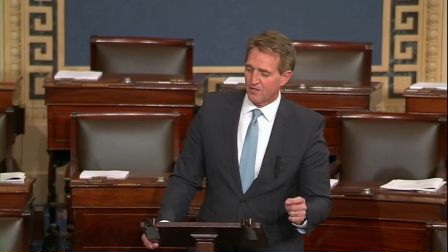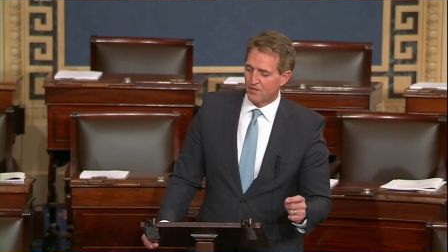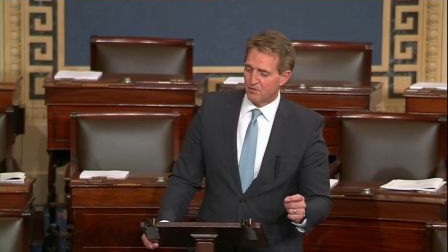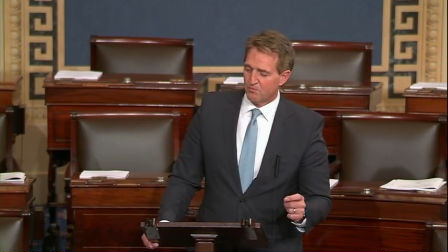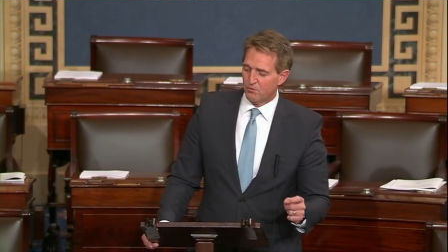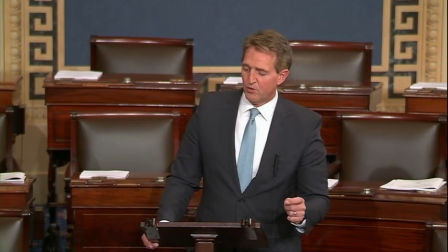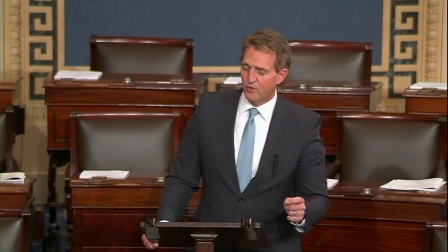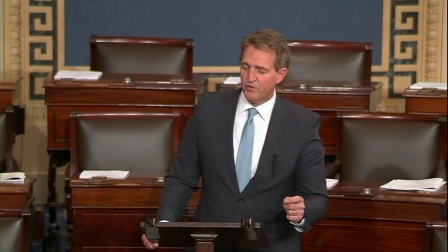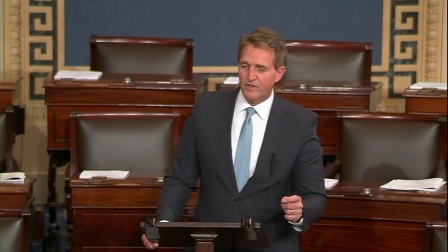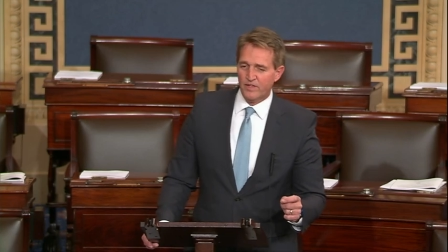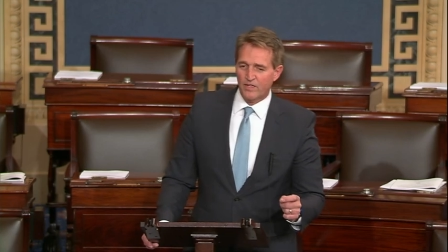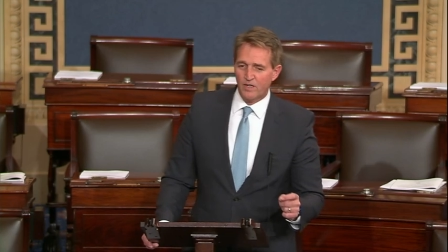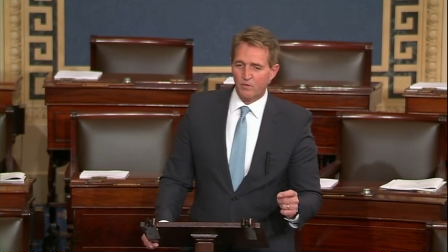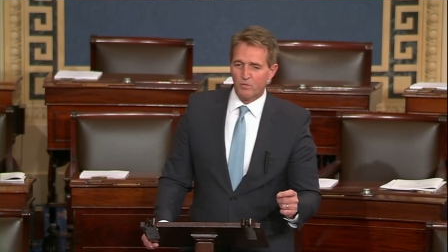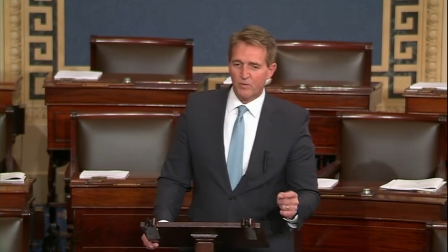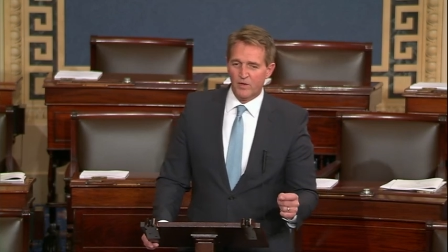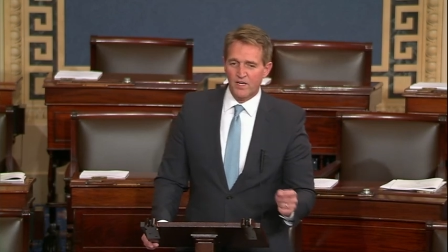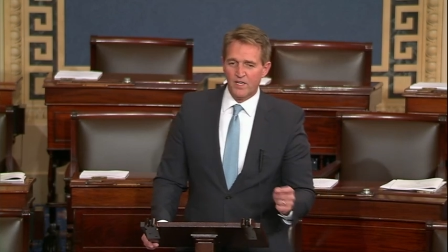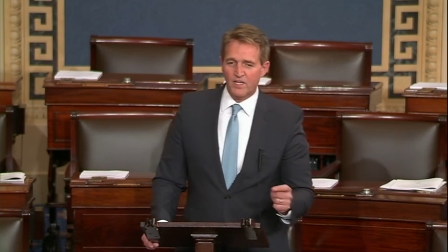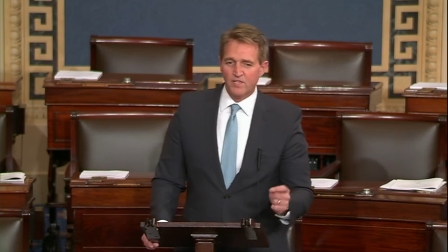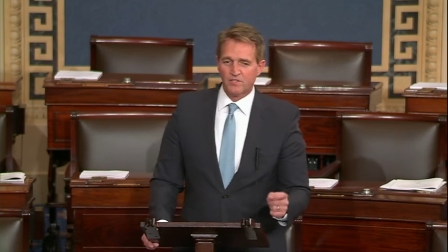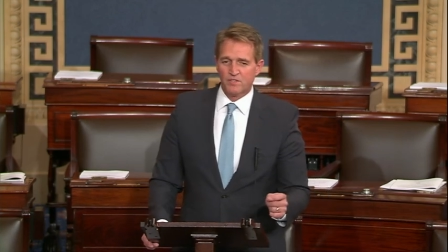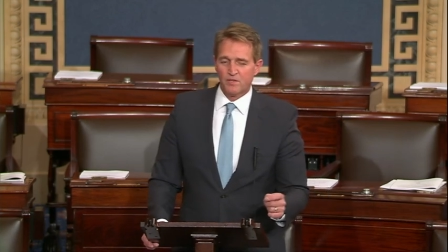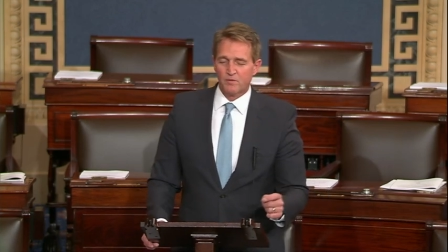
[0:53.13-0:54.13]
moving in
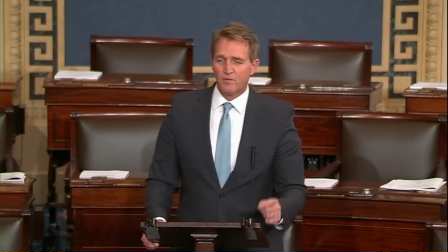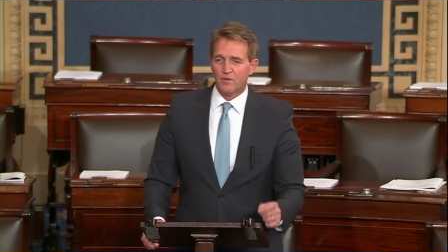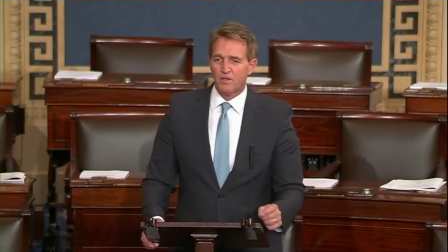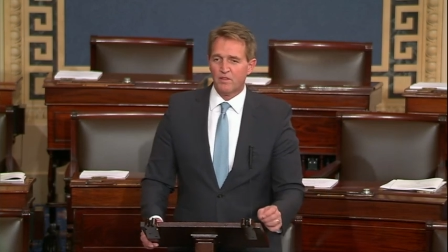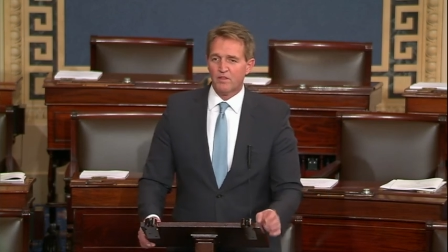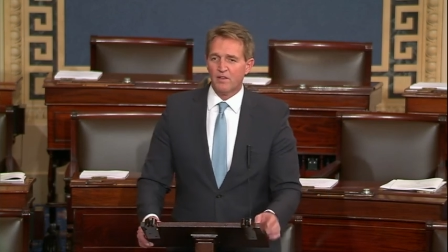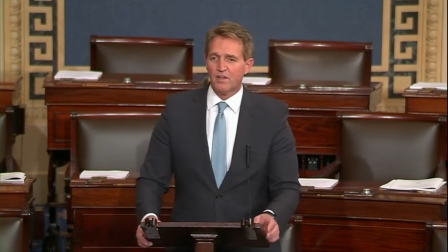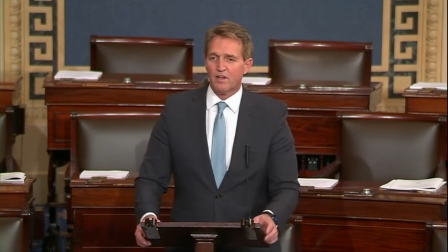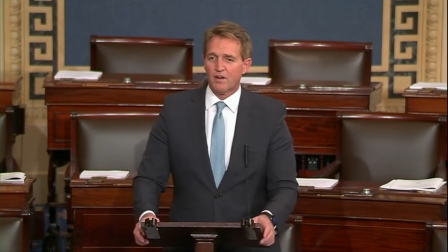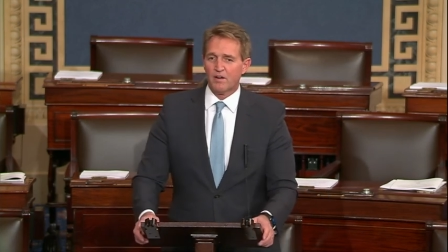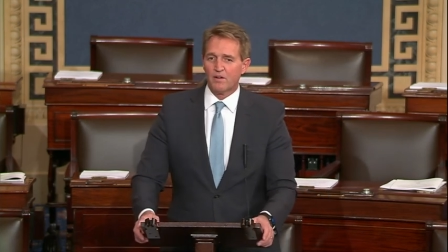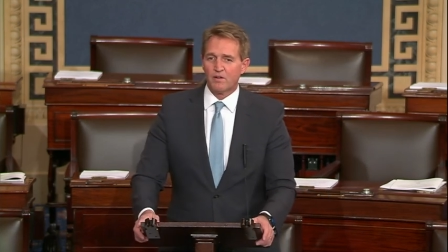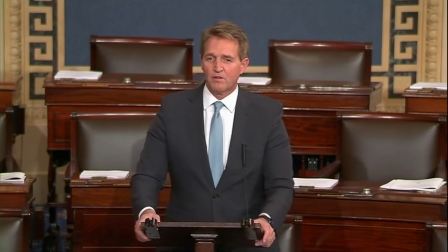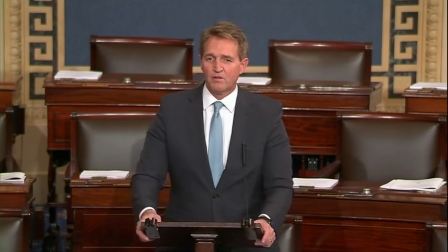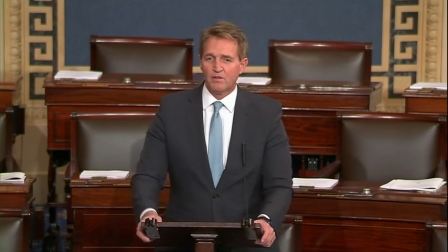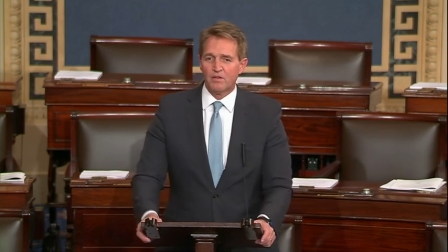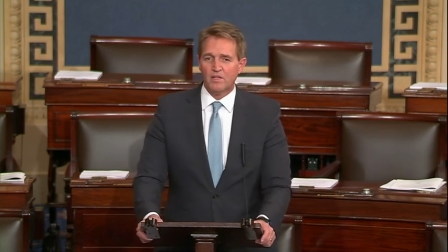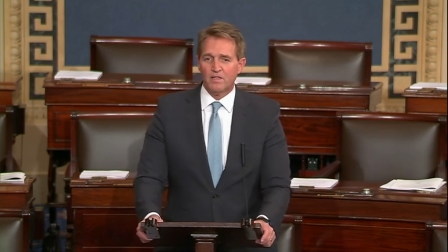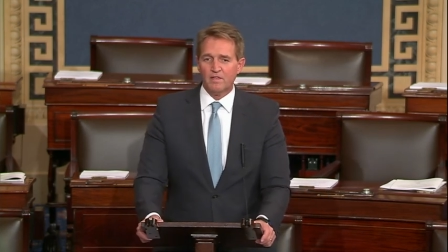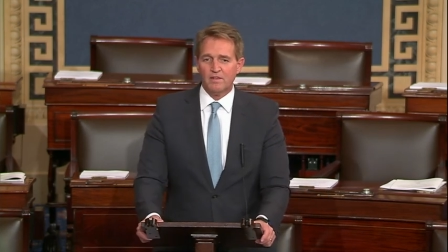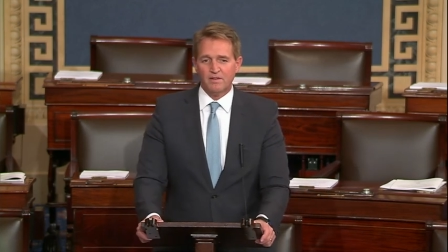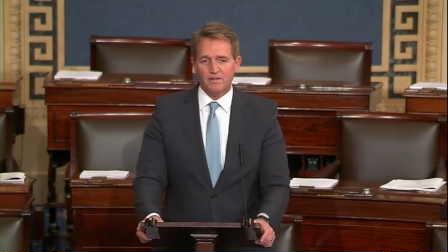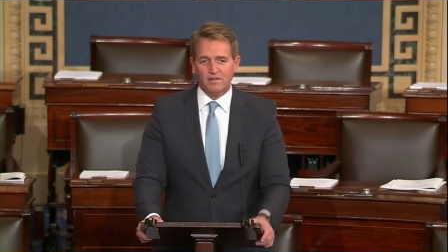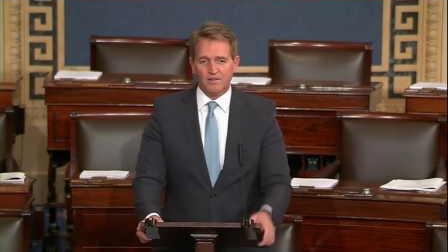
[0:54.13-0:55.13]
ways that we think are
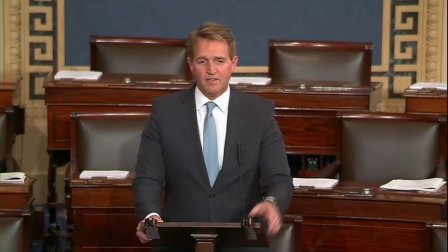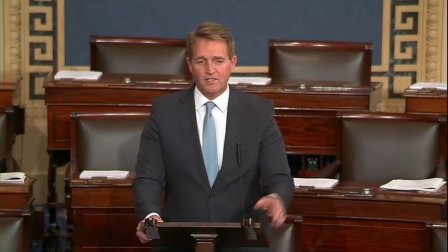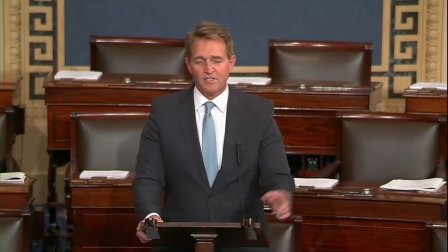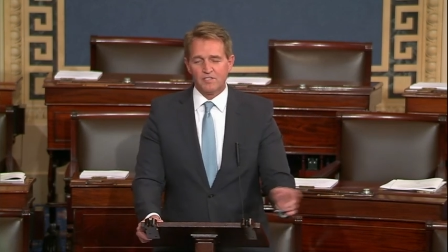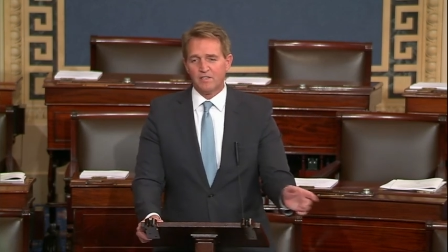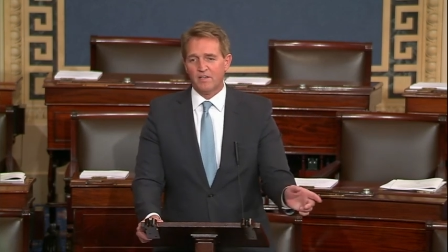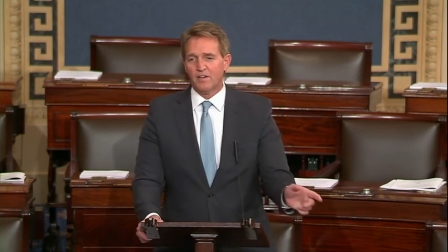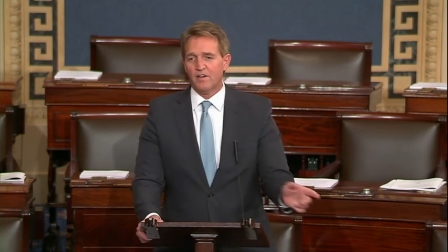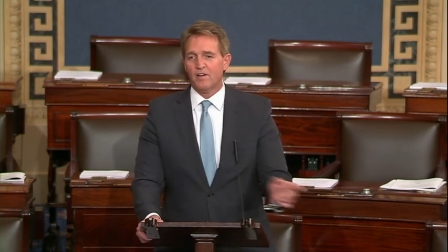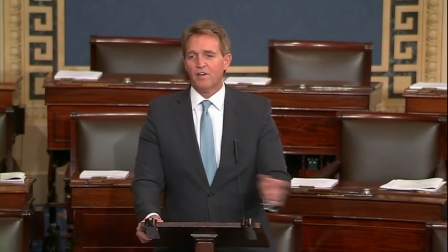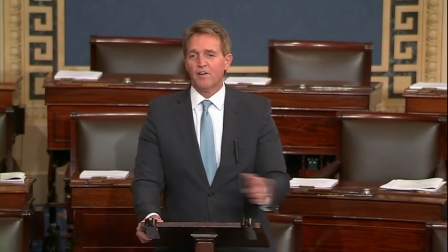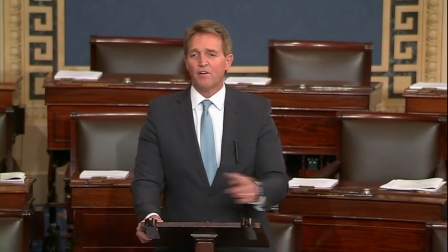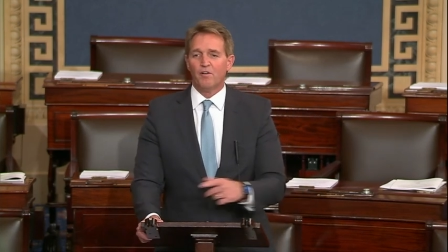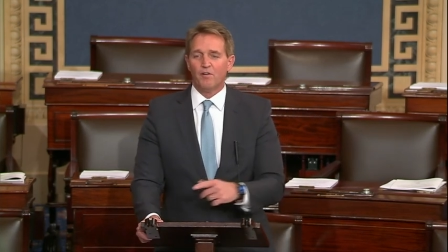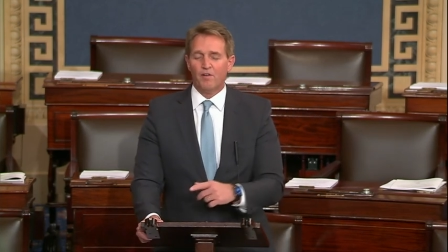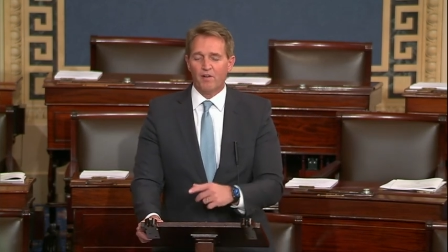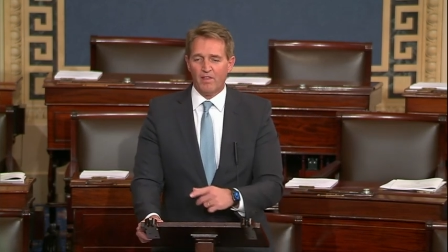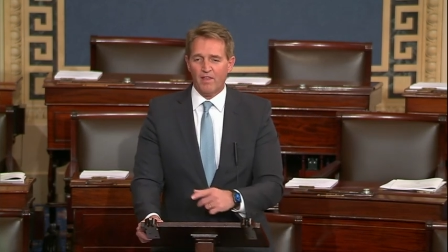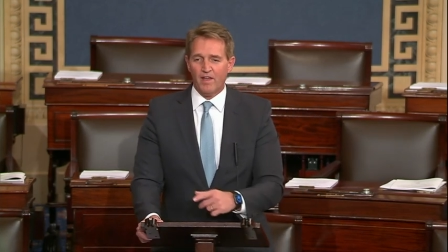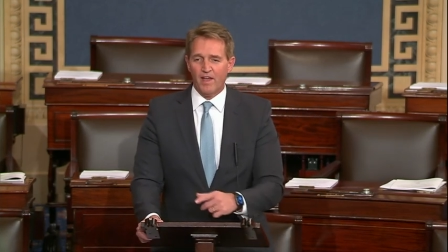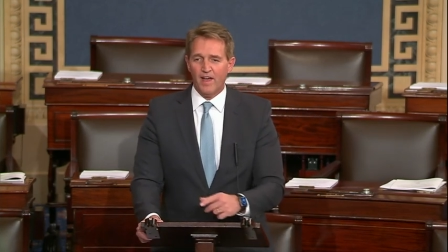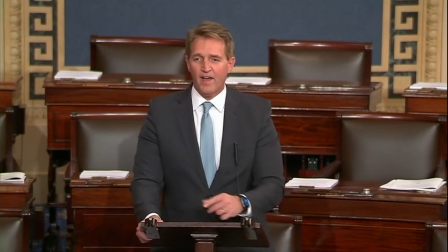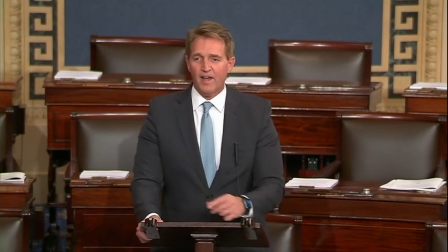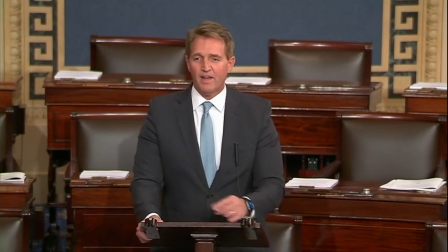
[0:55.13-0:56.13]
good in this area or
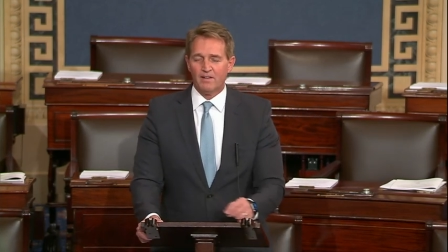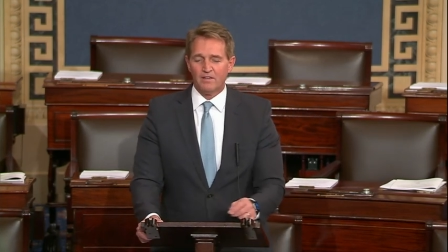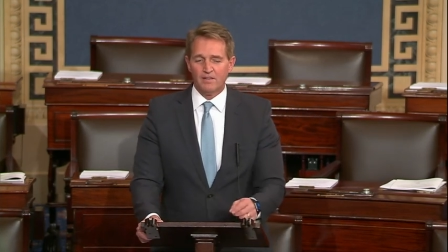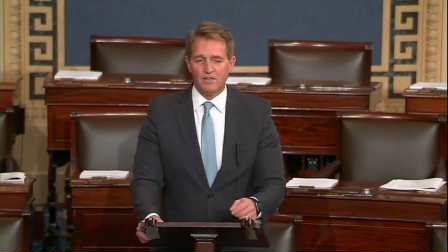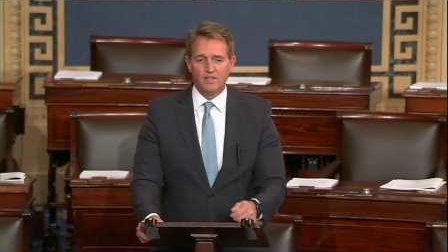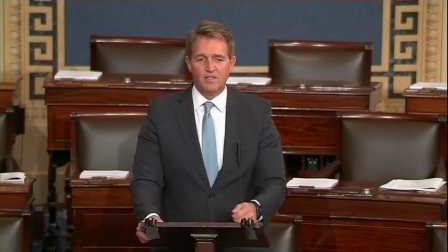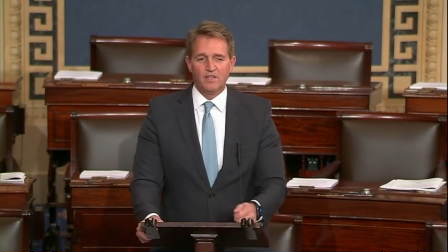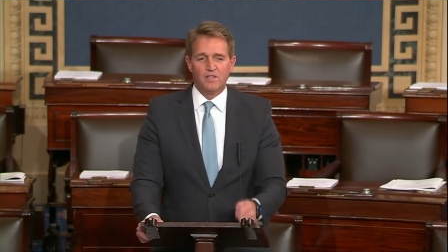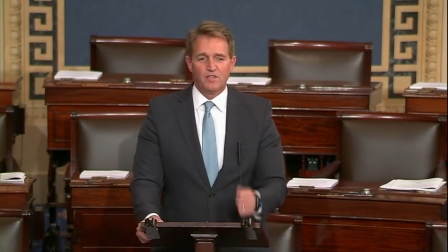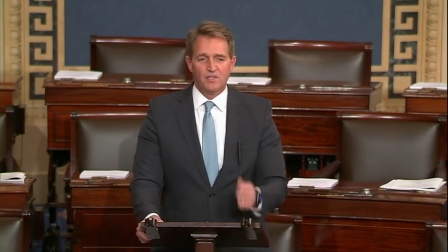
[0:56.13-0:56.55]
that,